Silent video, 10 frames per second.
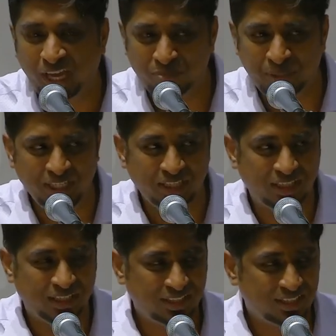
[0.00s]
We have
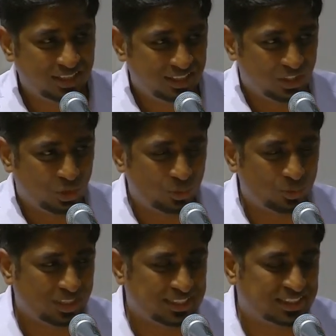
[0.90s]
been, you
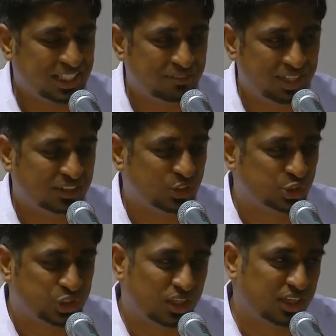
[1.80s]
know,
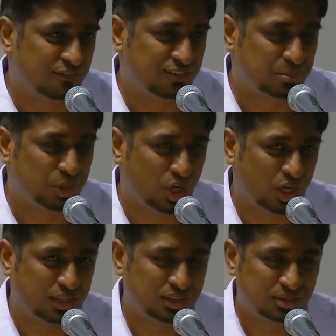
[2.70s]
receiving the children from
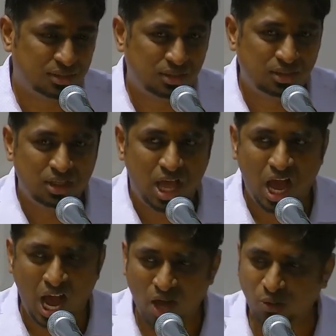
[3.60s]
God.
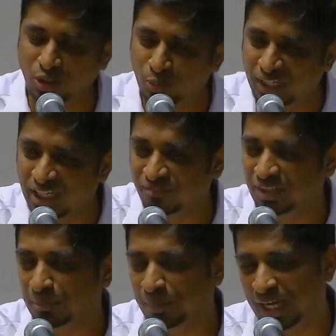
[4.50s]
How do we
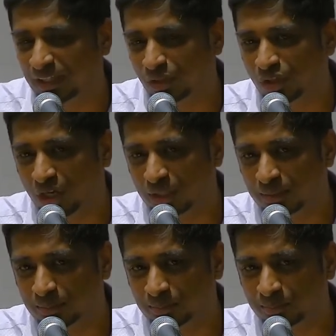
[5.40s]
give them back to
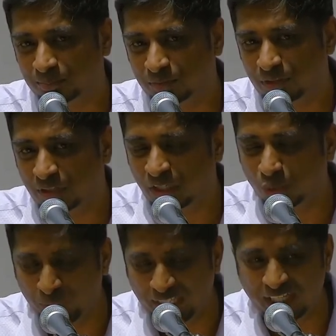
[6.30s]
God?
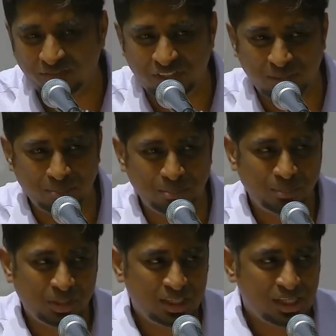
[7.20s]
Do we give
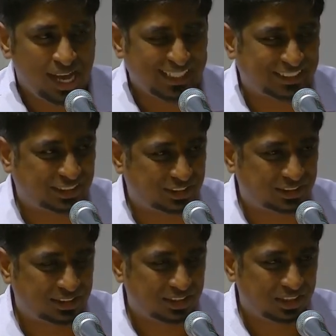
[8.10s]
them
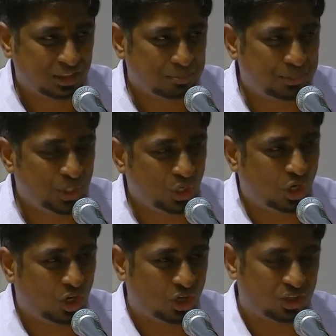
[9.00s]
as
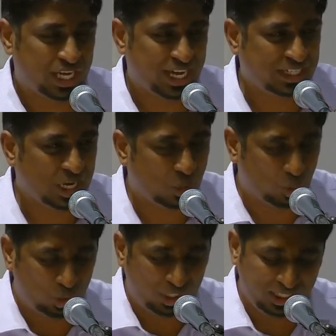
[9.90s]
pure and
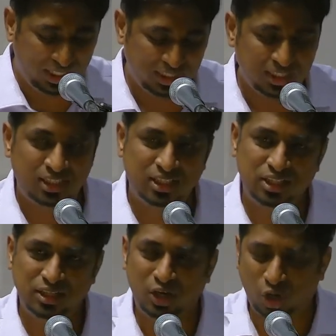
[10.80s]
holy,
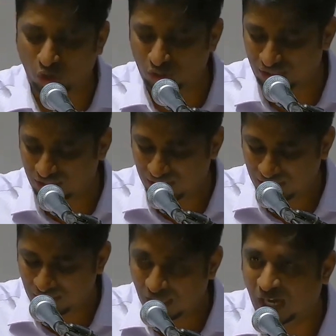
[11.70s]
or
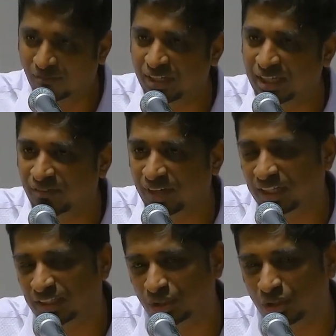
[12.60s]
are we
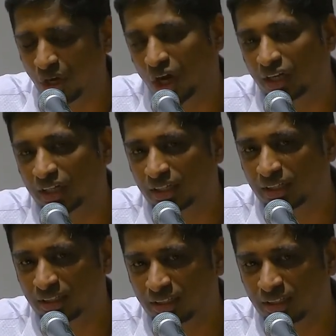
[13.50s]
giving to God,